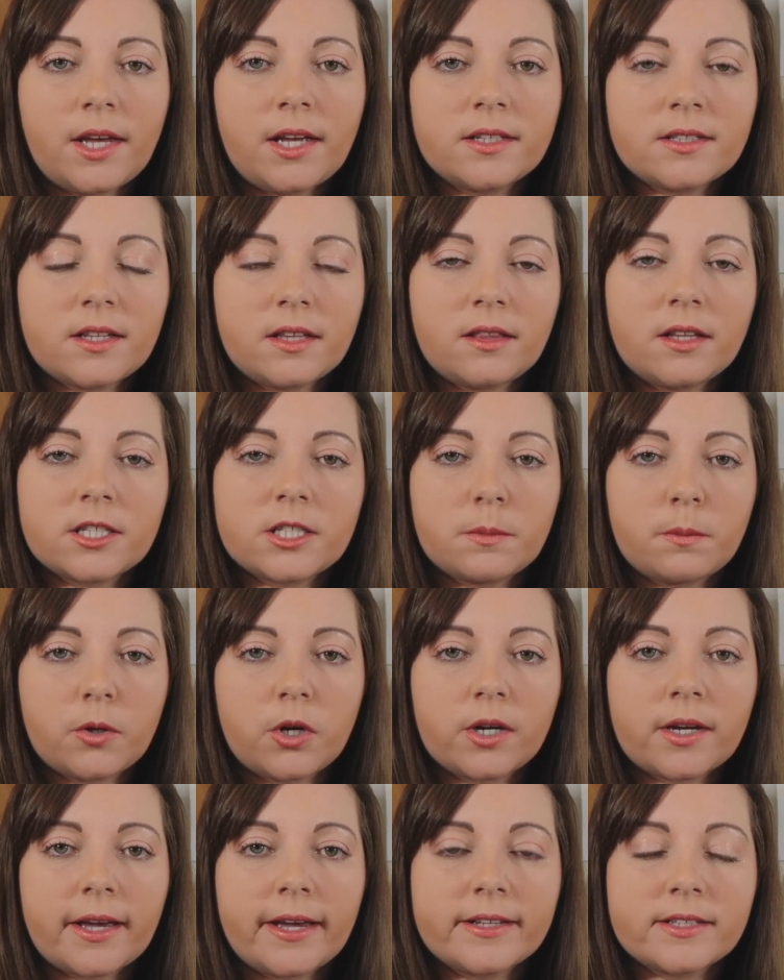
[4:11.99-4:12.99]
things in this
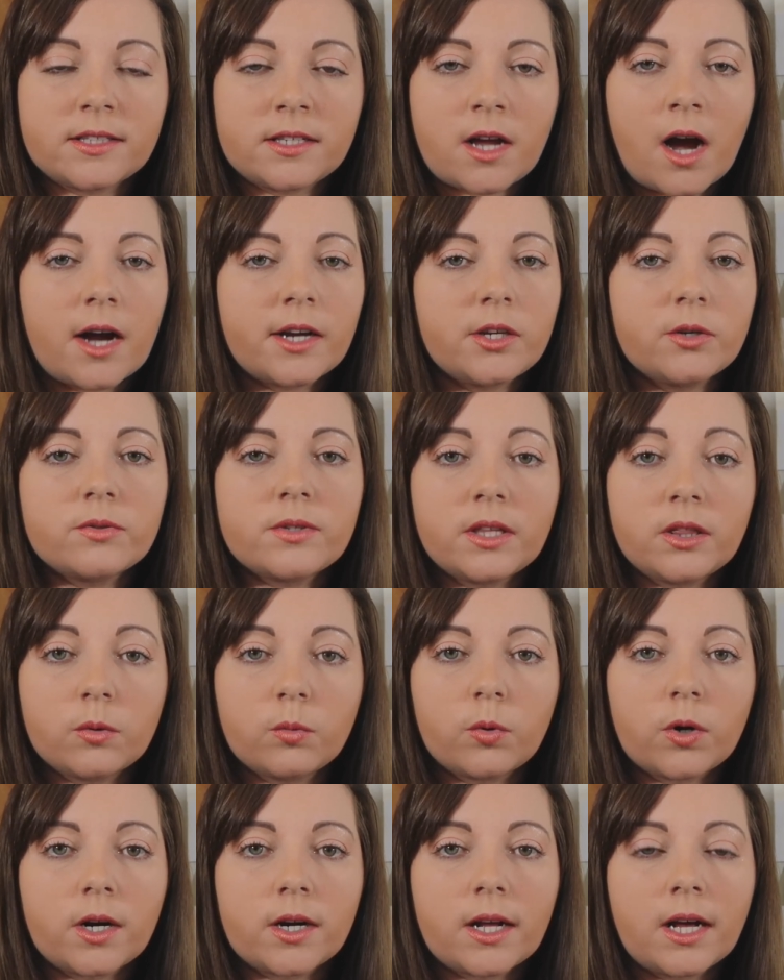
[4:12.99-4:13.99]
book is not using
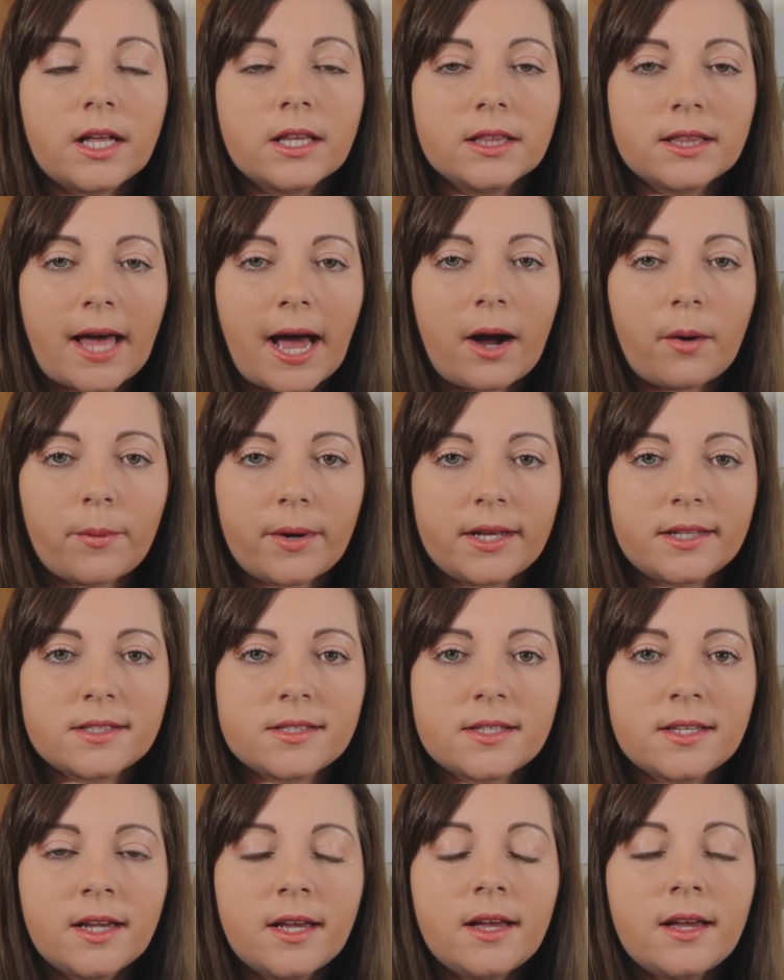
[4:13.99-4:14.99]
the word
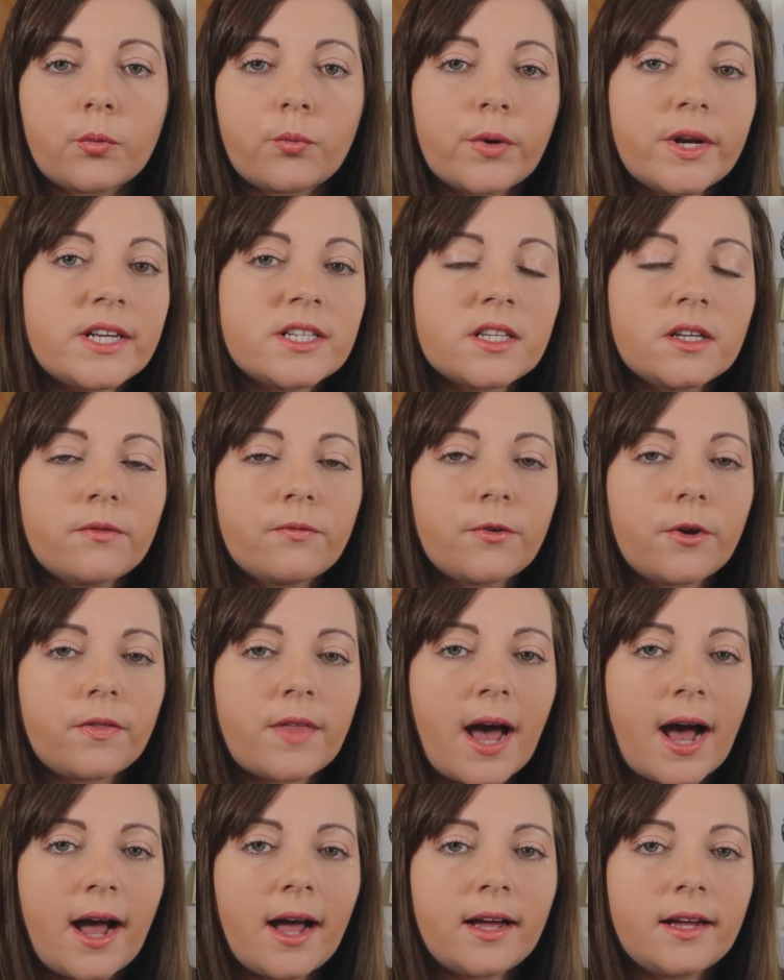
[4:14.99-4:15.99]
allowance. The reason
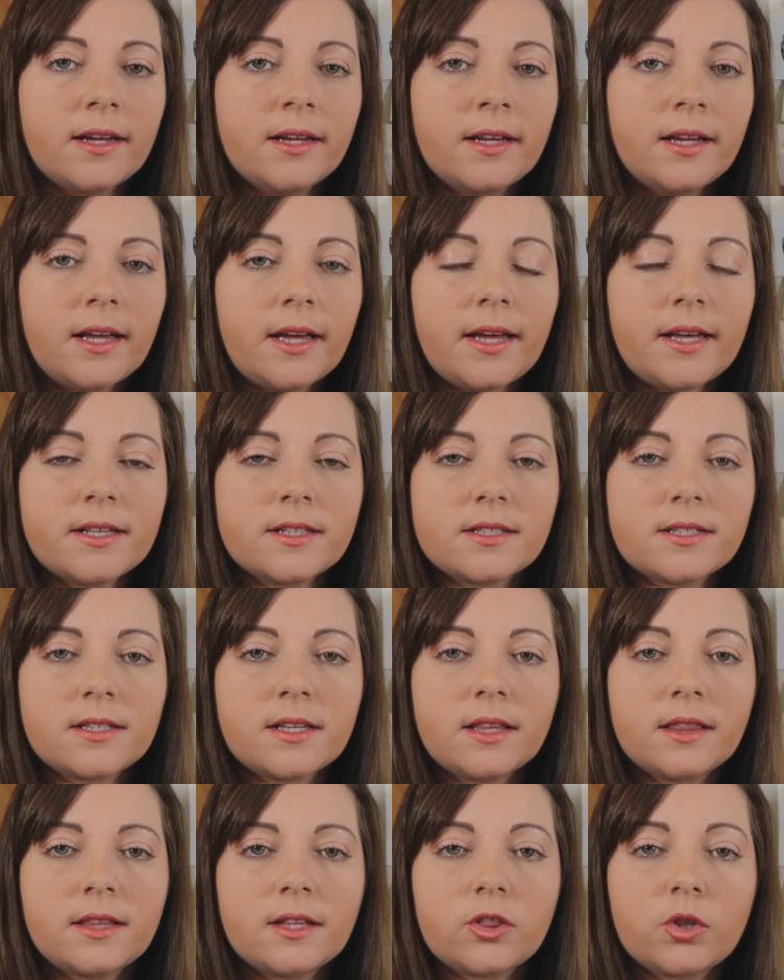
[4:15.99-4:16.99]
for that
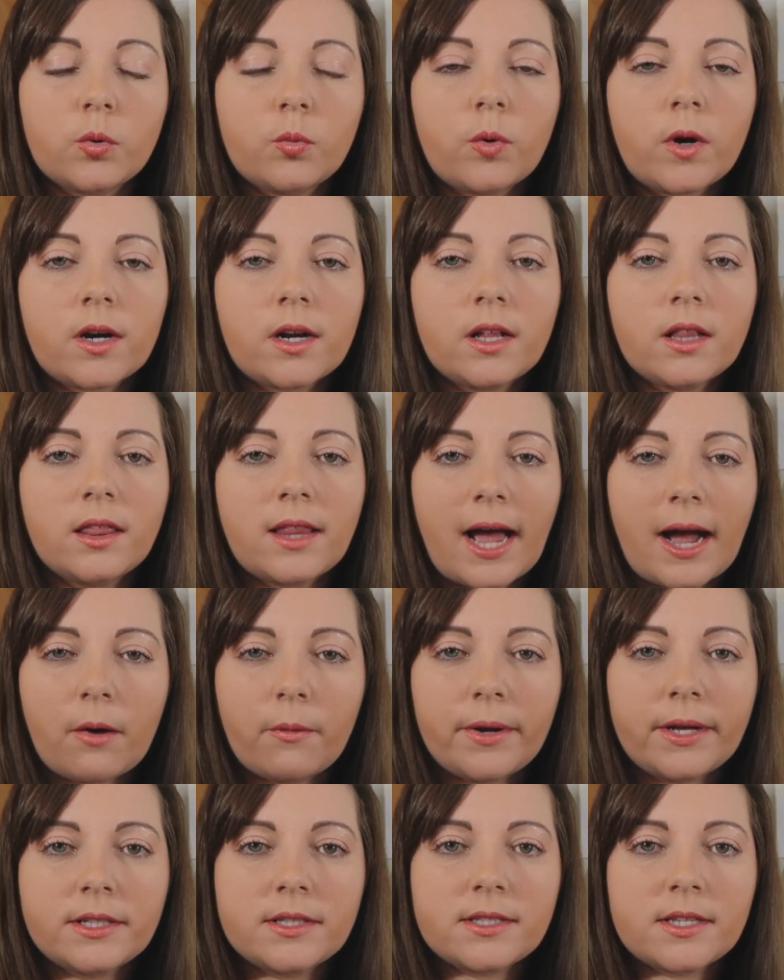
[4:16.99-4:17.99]
is that the word
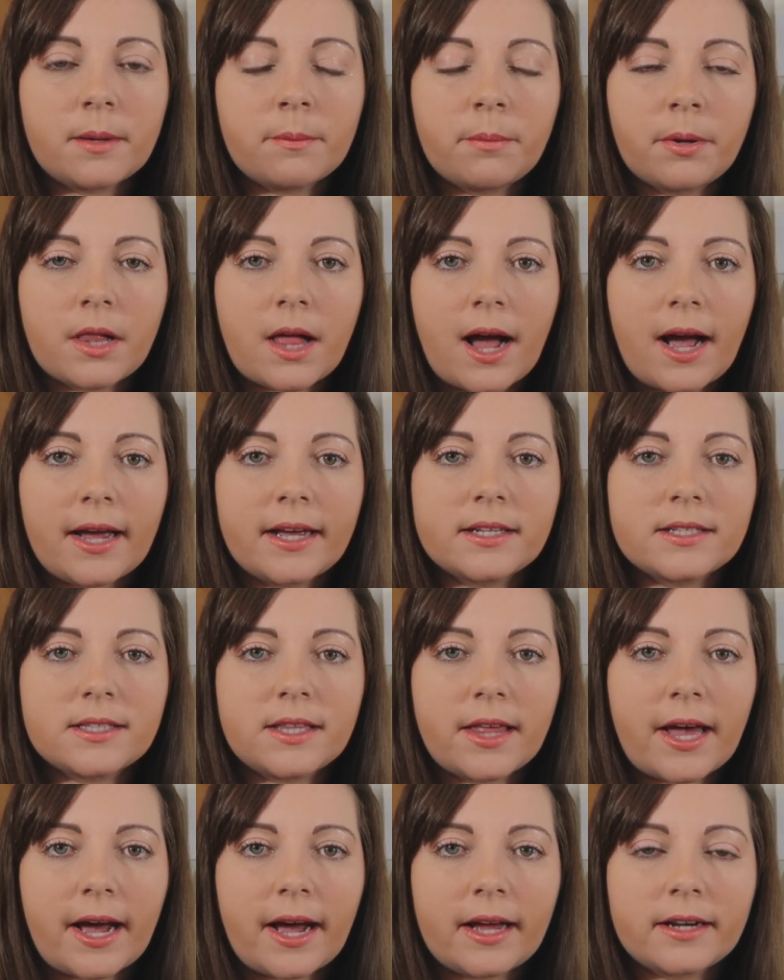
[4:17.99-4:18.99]
allowance
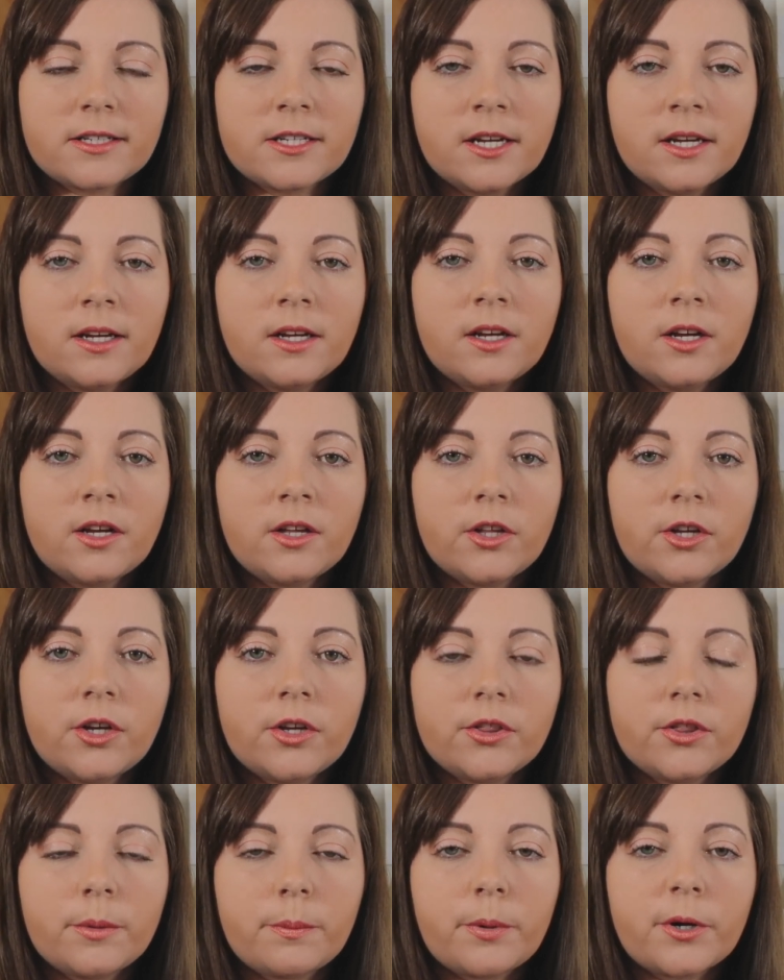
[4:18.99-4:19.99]
implies that
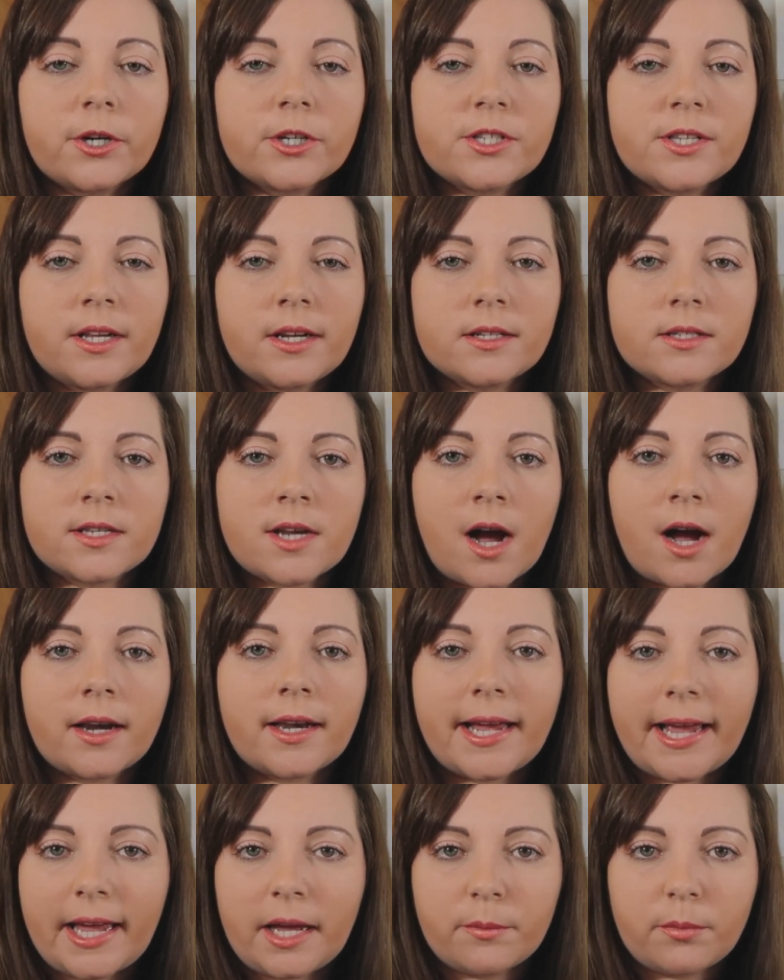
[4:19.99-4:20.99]
the person is
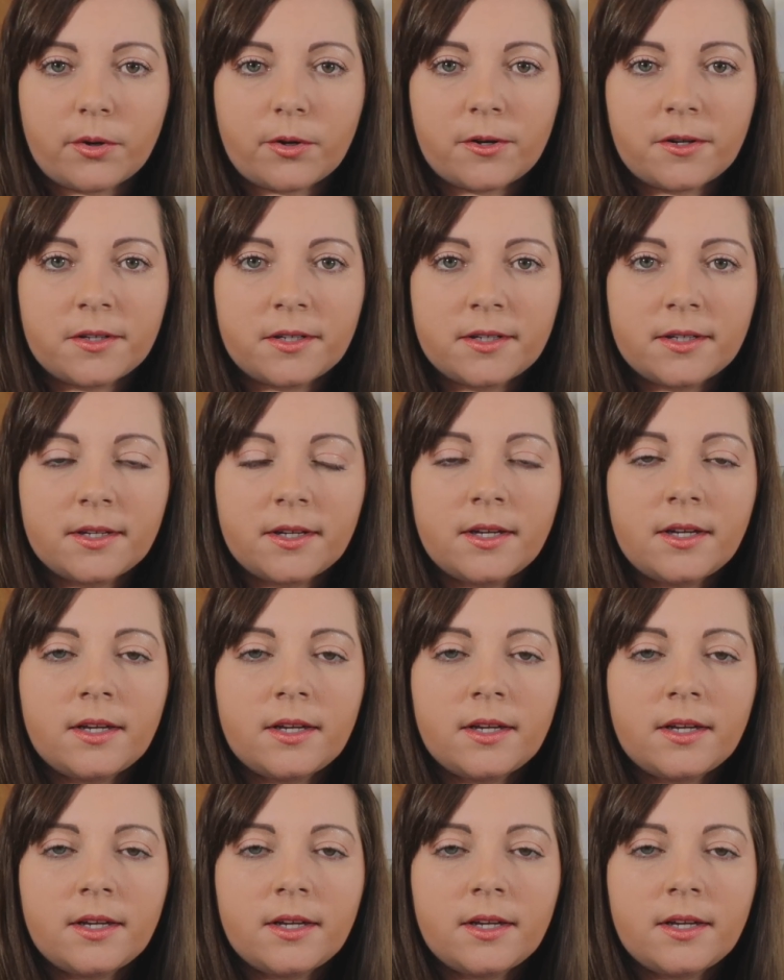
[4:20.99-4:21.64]
not able.